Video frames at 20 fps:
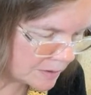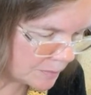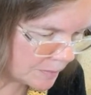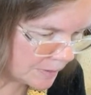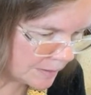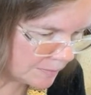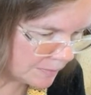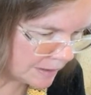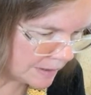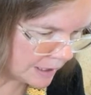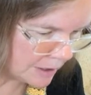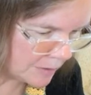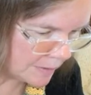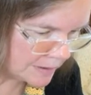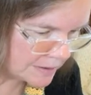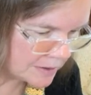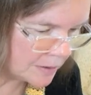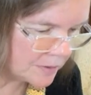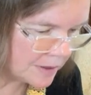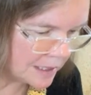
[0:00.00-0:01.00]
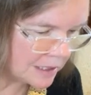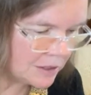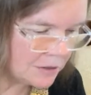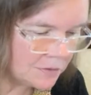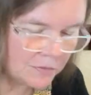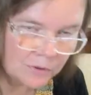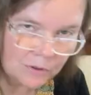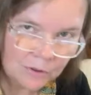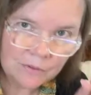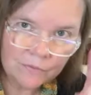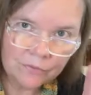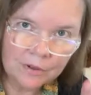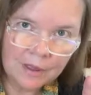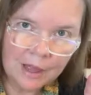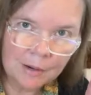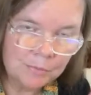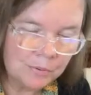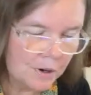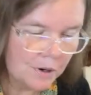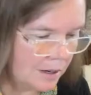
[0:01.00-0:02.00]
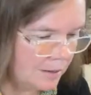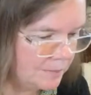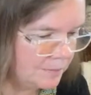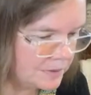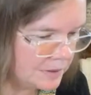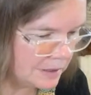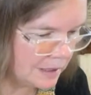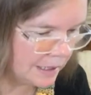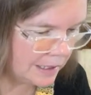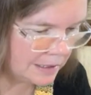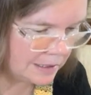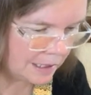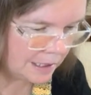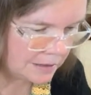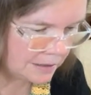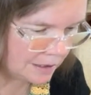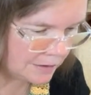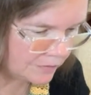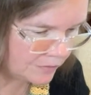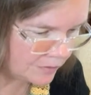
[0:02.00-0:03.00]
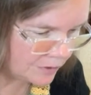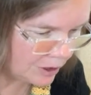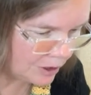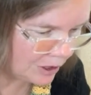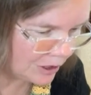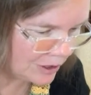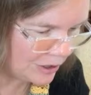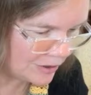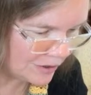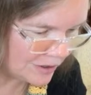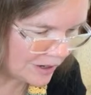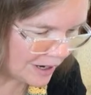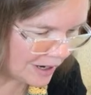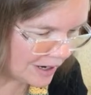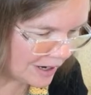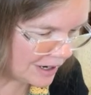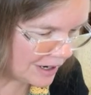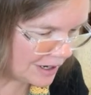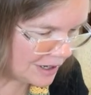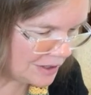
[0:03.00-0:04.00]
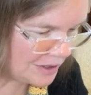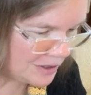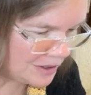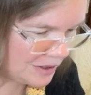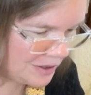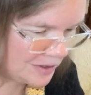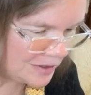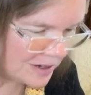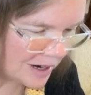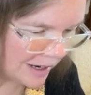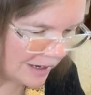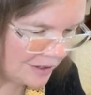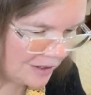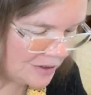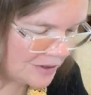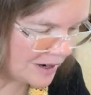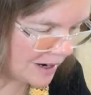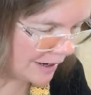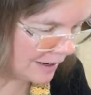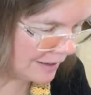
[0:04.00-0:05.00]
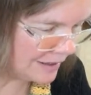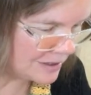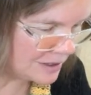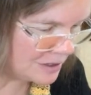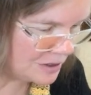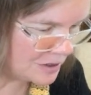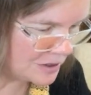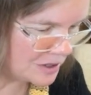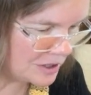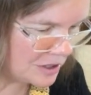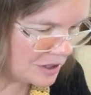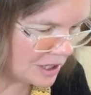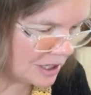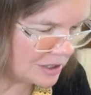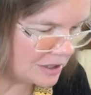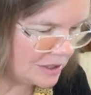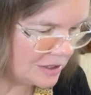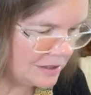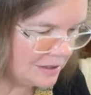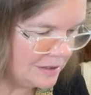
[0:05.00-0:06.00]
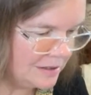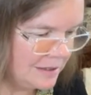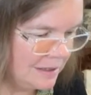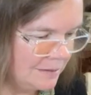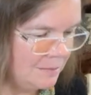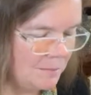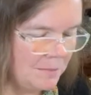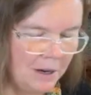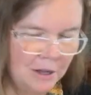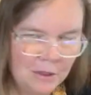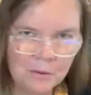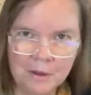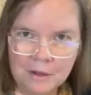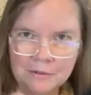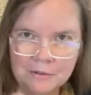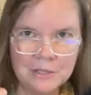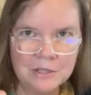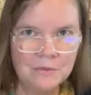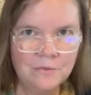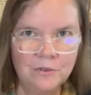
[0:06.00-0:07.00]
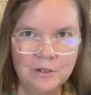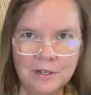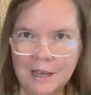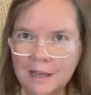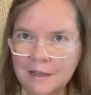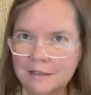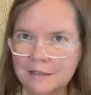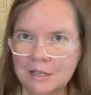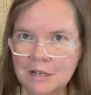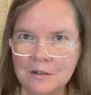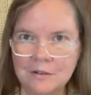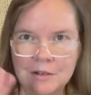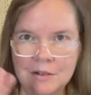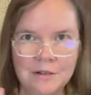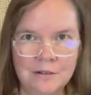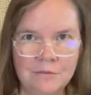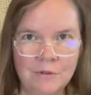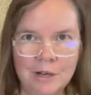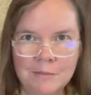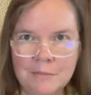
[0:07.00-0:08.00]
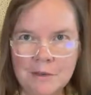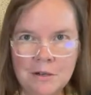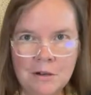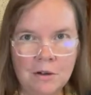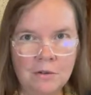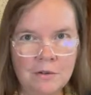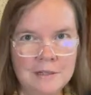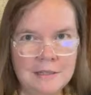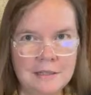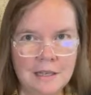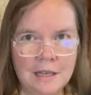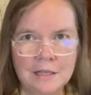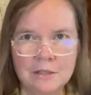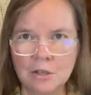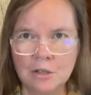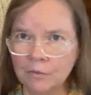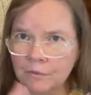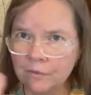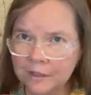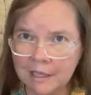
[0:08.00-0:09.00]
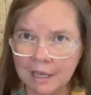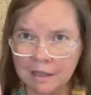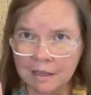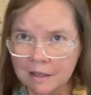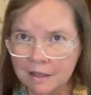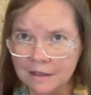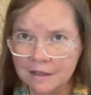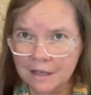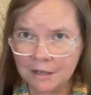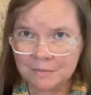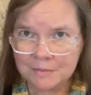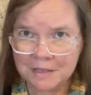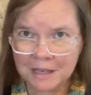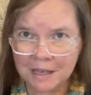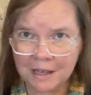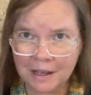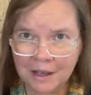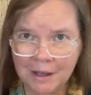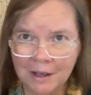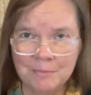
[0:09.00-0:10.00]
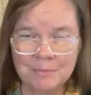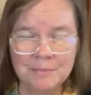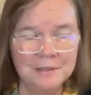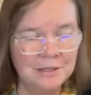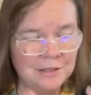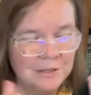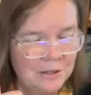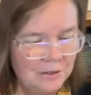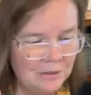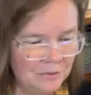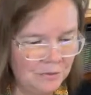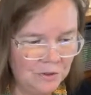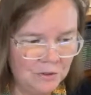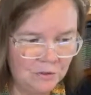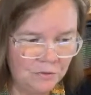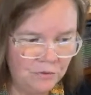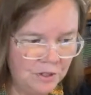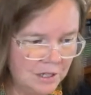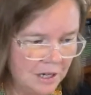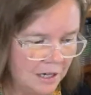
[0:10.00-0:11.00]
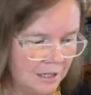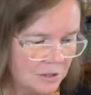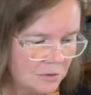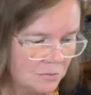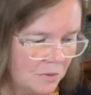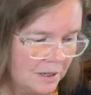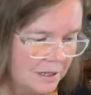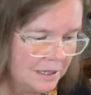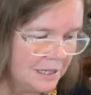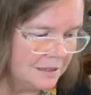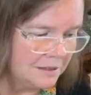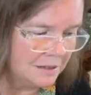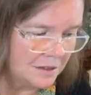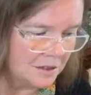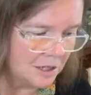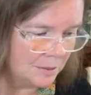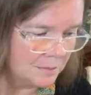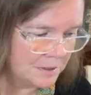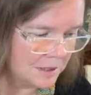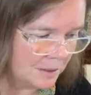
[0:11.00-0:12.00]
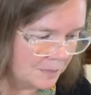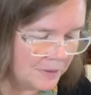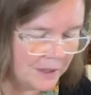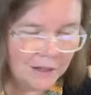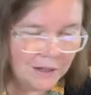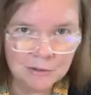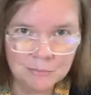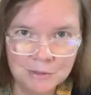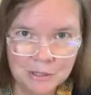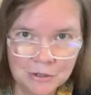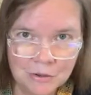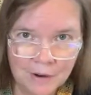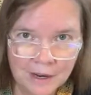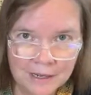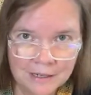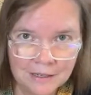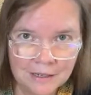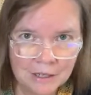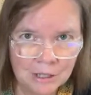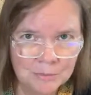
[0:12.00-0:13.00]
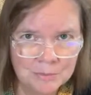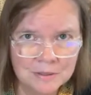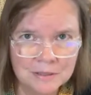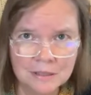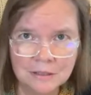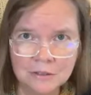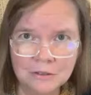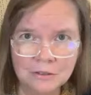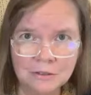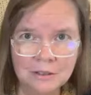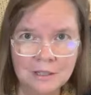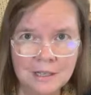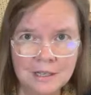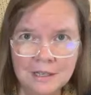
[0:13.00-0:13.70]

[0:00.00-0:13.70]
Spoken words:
but anyway. So thank you for that prompt. I love your you guys and your suggestions. And by the way, I always forget. Terry Redmond always says, "Don't forget the thumbs up." And so if you guys want to hit the thumbs up, that would be great. It helps the little